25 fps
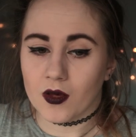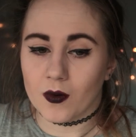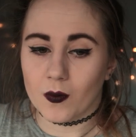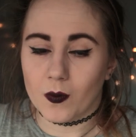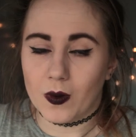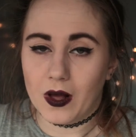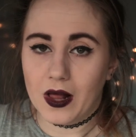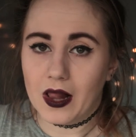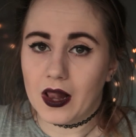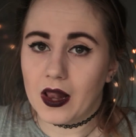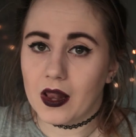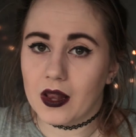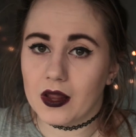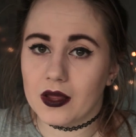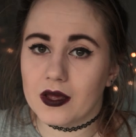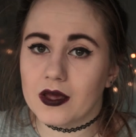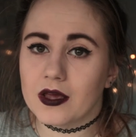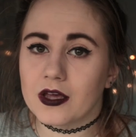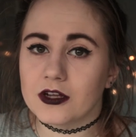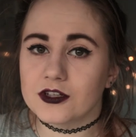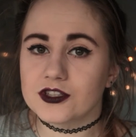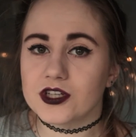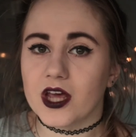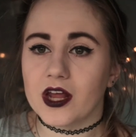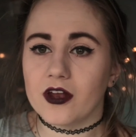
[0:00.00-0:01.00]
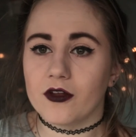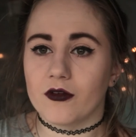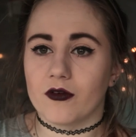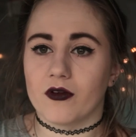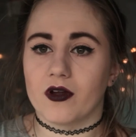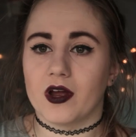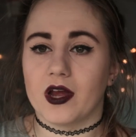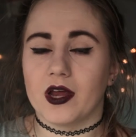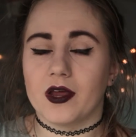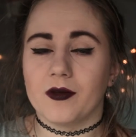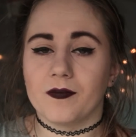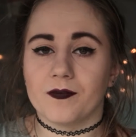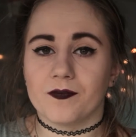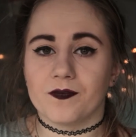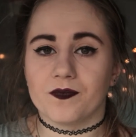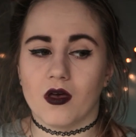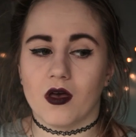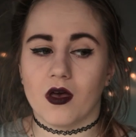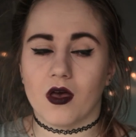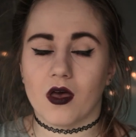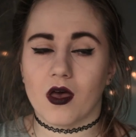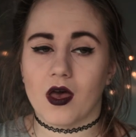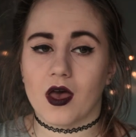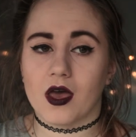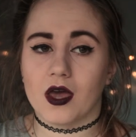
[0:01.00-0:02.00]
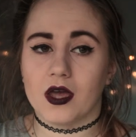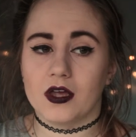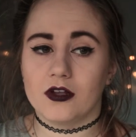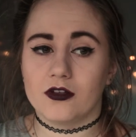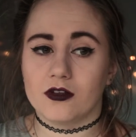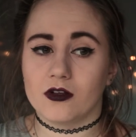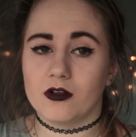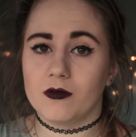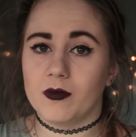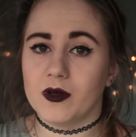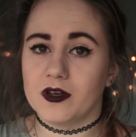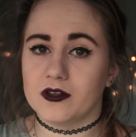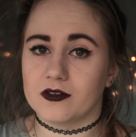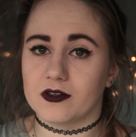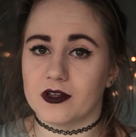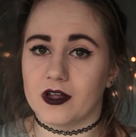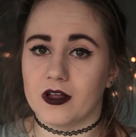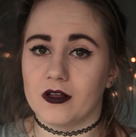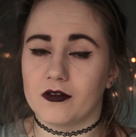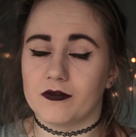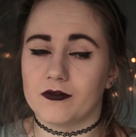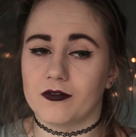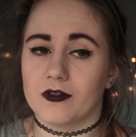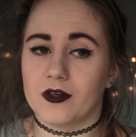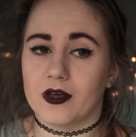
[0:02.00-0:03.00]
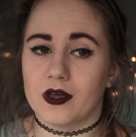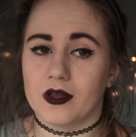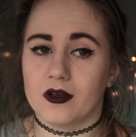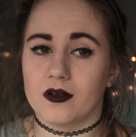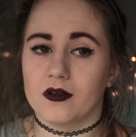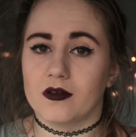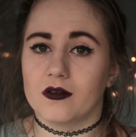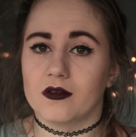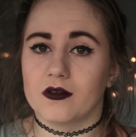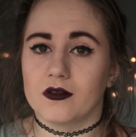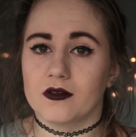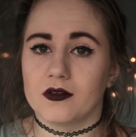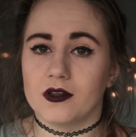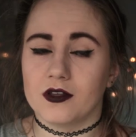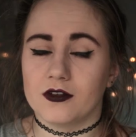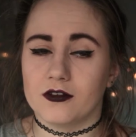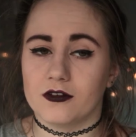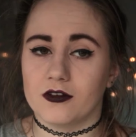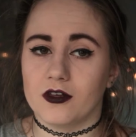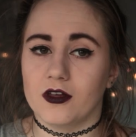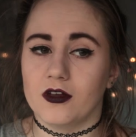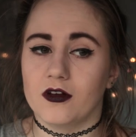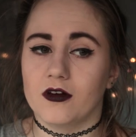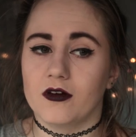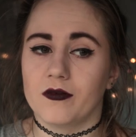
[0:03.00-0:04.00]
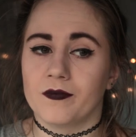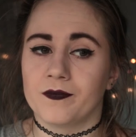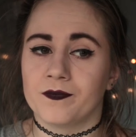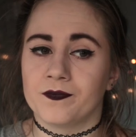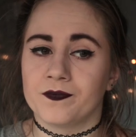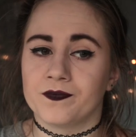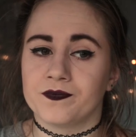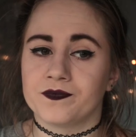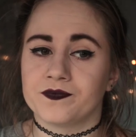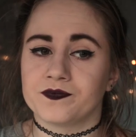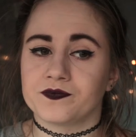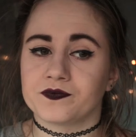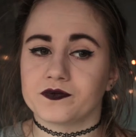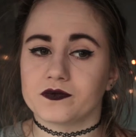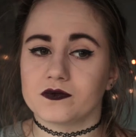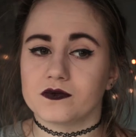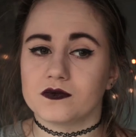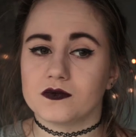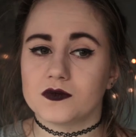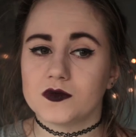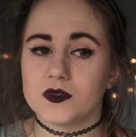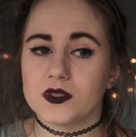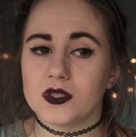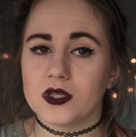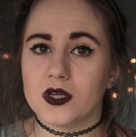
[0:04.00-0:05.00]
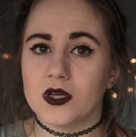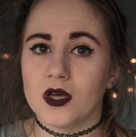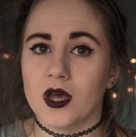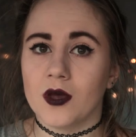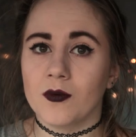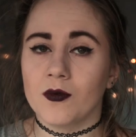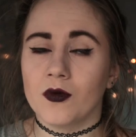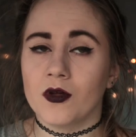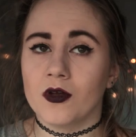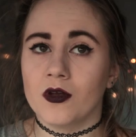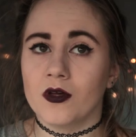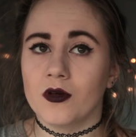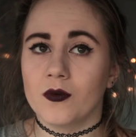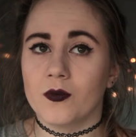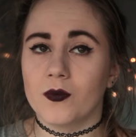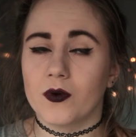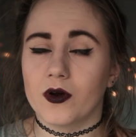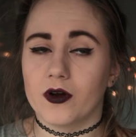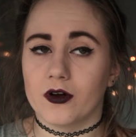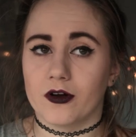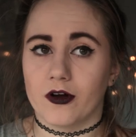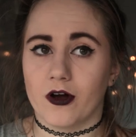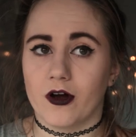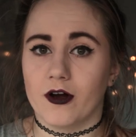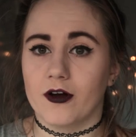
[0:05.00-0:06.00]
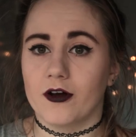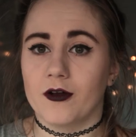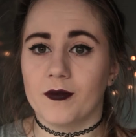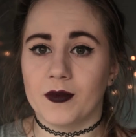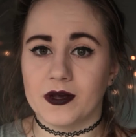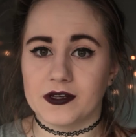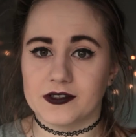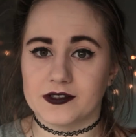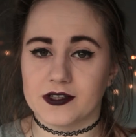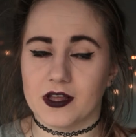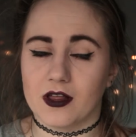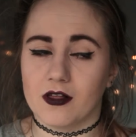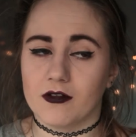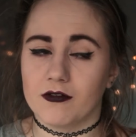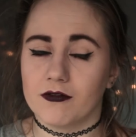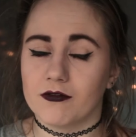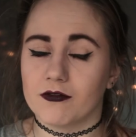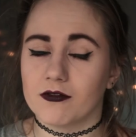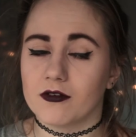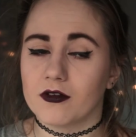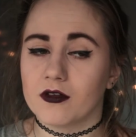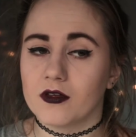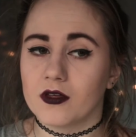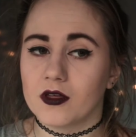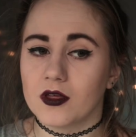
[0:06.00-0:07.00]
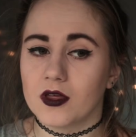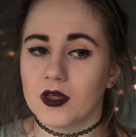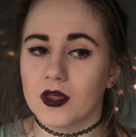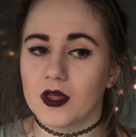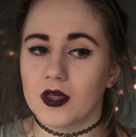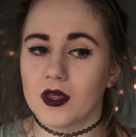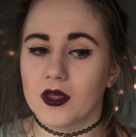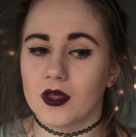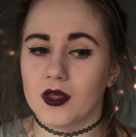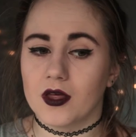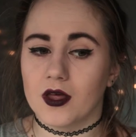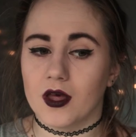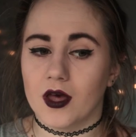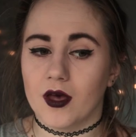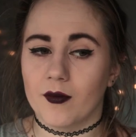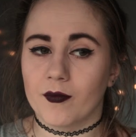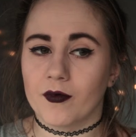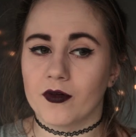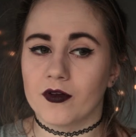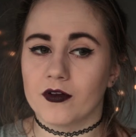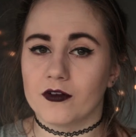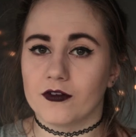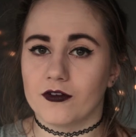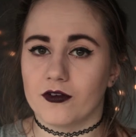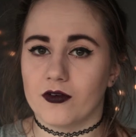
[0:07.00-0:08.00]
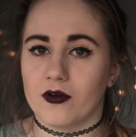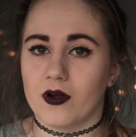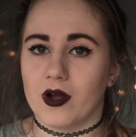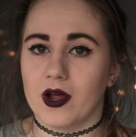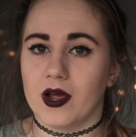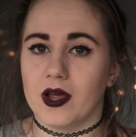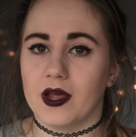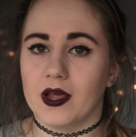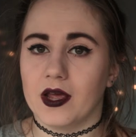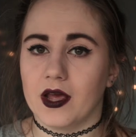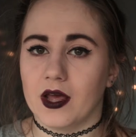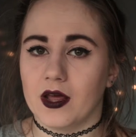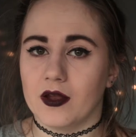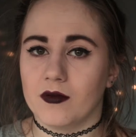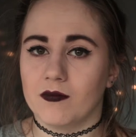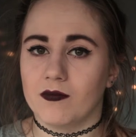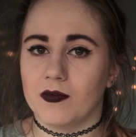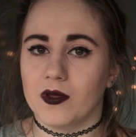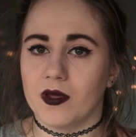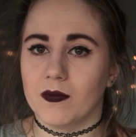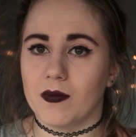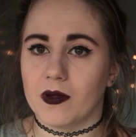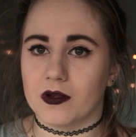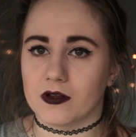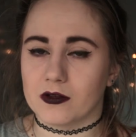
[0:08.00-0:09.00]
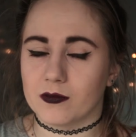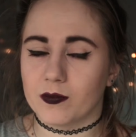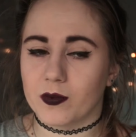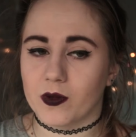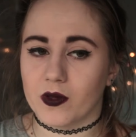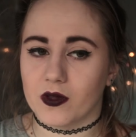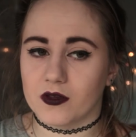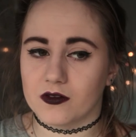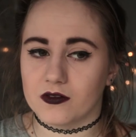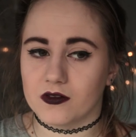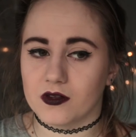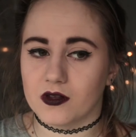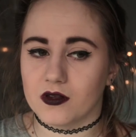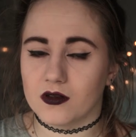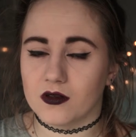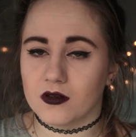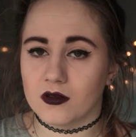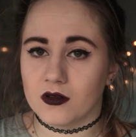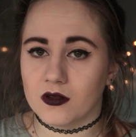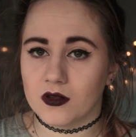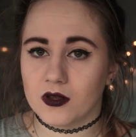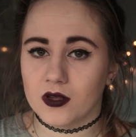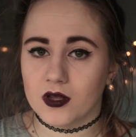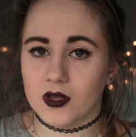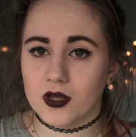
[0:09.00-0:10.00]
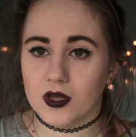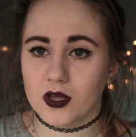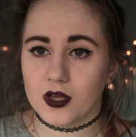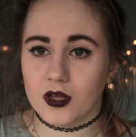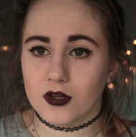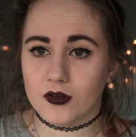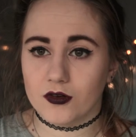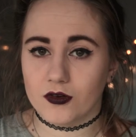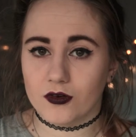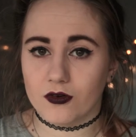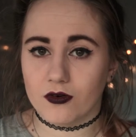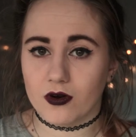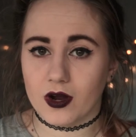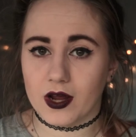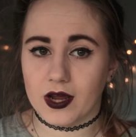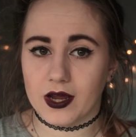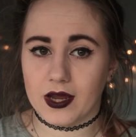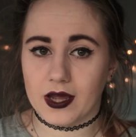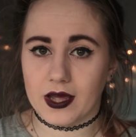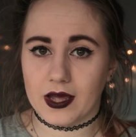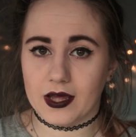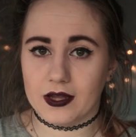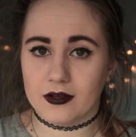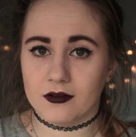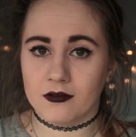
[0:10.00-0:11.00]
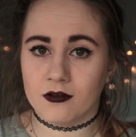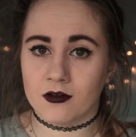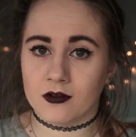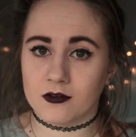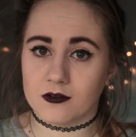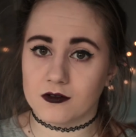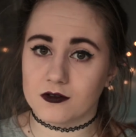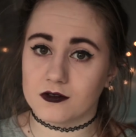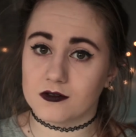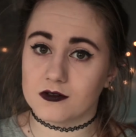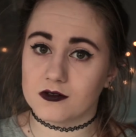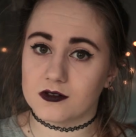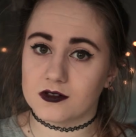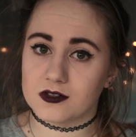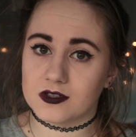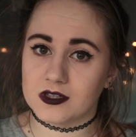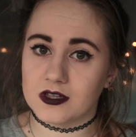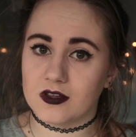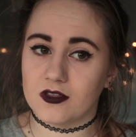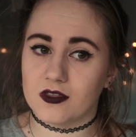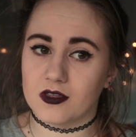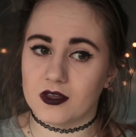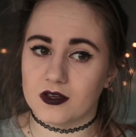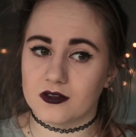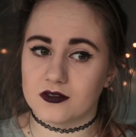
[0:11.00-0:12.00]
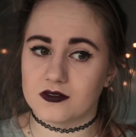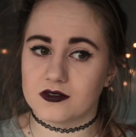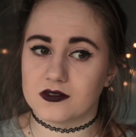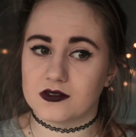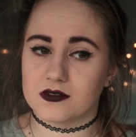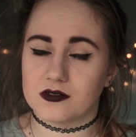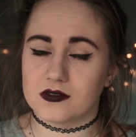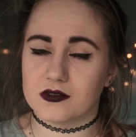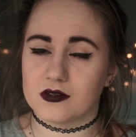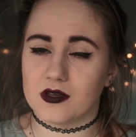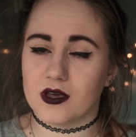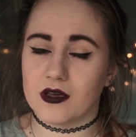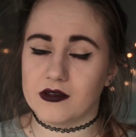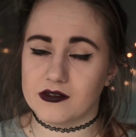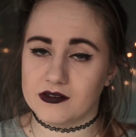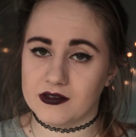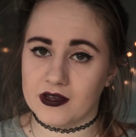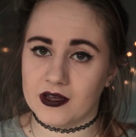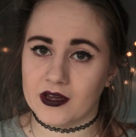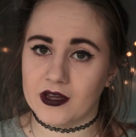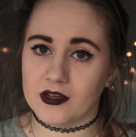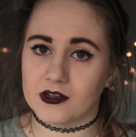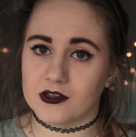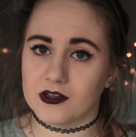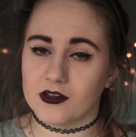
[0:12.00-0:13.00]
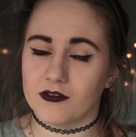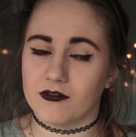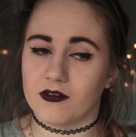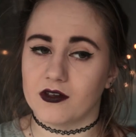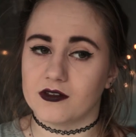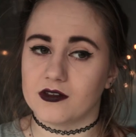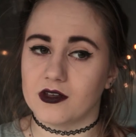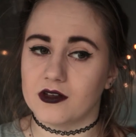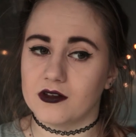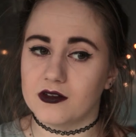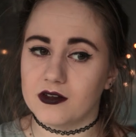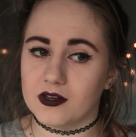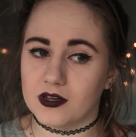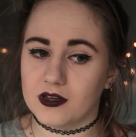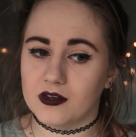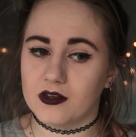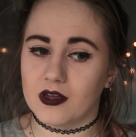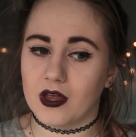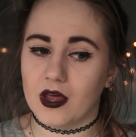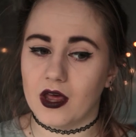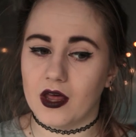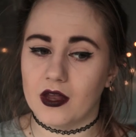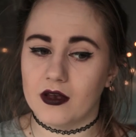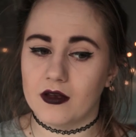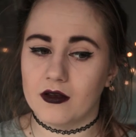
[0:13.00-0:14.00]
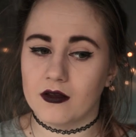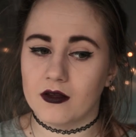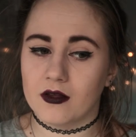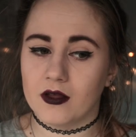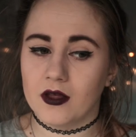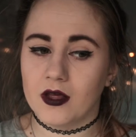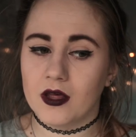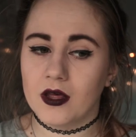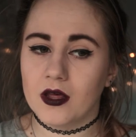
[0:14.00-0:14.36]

Well, in January, I told myself that this year I'm gonna work harder myself. I'm gonna try and be a better person, try and not see things as negative as I did, and